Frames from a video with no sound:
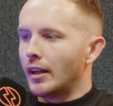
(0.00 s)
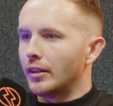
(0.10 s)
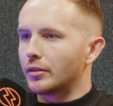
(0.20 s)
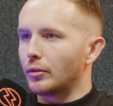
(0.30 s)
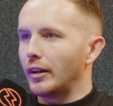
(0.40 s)

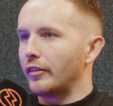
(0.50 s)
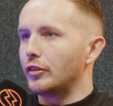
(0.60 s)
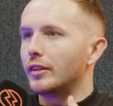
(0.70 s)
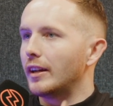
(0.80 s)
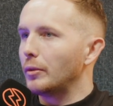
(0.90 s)
So if you
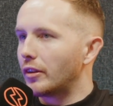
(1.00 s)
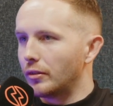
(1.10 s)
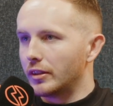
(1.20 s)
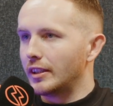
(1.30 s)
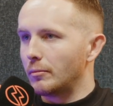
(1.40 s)
and I went through
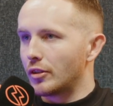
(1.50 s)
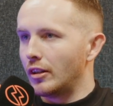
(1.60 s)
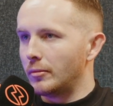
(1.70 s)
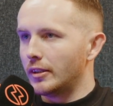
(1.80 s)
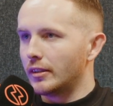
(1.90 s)
the same
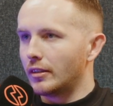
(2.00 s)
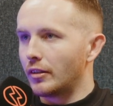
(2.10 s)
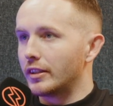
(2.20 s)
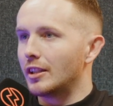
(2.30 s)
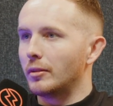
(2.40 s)
trauma or
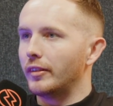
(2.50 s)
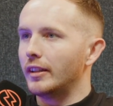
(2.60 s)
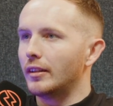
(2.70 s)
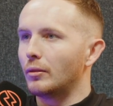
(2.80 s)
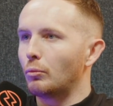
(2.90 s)
the same
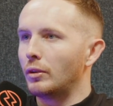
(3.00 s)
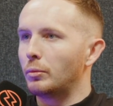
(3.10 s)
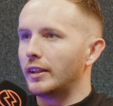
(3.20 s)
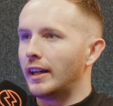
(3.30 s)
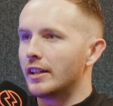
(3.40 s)
event, we
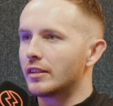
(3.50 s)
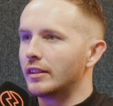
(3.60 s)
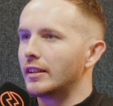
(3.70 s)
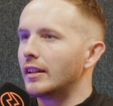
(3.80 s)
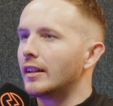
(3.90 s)
would actually
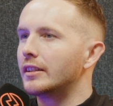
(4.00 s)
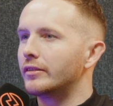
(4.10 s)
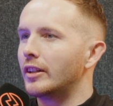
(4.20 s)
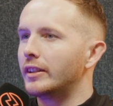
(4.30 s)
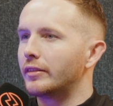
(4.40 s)
internalize it
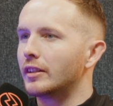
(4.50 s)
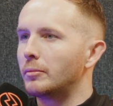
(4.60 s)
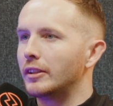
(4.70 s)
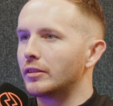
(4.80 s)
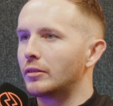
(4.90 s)
very differently
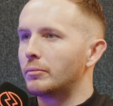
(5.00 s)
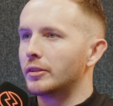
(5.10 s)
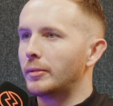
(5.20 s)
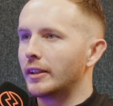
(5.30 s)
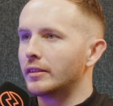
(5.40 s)
based on our own
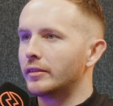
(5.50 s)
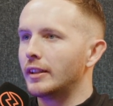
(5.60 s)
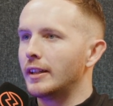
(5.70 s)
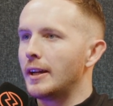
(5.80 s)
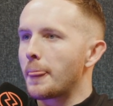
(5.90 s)
perspective.
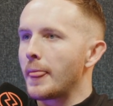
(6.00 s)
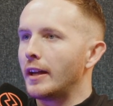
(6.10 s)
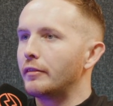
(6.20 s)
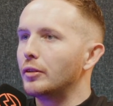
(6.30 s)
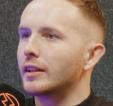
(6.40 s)
And
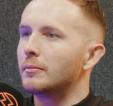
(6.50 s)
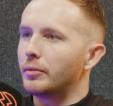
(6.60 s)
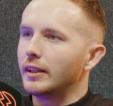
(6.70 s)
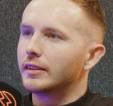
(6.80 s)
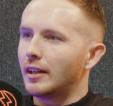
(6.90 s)
if you can
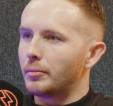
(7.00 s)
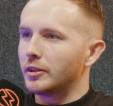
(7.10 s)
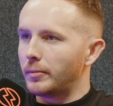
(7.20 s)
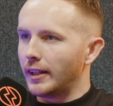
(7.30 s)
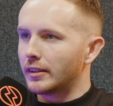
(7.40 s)
embrace that
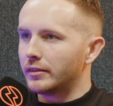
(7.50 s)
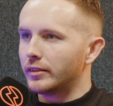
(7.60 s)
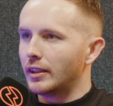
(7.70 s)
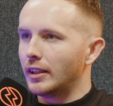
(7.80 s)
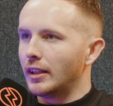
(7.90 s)
perspective,
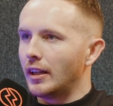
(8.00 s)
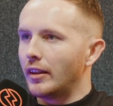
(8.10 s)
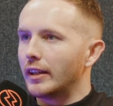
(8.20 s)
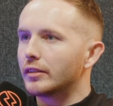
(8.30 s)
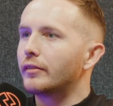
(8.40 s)

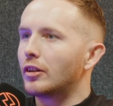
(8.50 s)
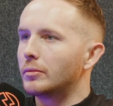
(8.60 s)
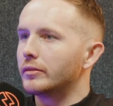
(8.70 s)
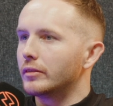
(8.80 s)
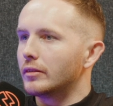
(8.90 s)
that's a form
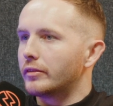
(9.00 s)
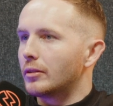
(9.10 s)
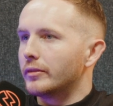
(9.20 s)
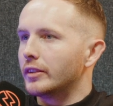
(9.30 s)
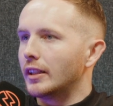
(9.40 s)

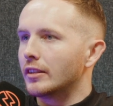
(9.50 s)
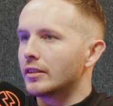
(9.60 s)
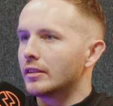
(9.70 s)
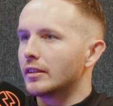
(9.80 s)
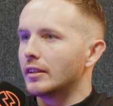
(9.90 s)
of
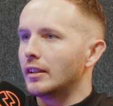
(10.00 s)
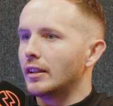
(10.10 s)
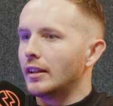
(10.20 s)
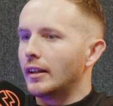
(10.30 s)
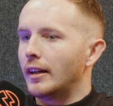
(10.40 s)
intelligence.
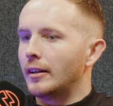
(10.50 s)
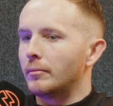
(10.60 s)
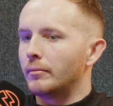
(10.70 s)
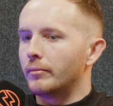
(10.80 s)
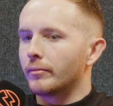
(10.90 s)

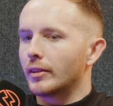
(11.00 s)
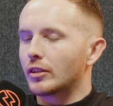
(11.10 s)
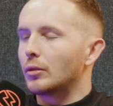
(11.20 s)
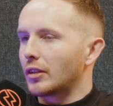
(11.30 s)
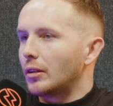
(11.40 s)
Mm-hmm. It's
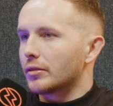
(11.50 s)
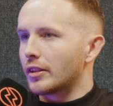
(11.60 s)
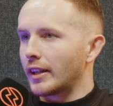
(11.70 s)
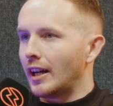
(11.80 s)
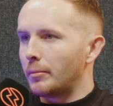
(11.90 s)
called culture
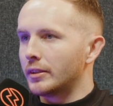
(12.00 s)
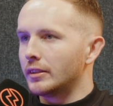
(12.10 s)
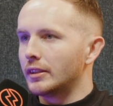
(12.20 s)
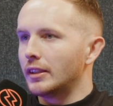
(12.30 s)
capital.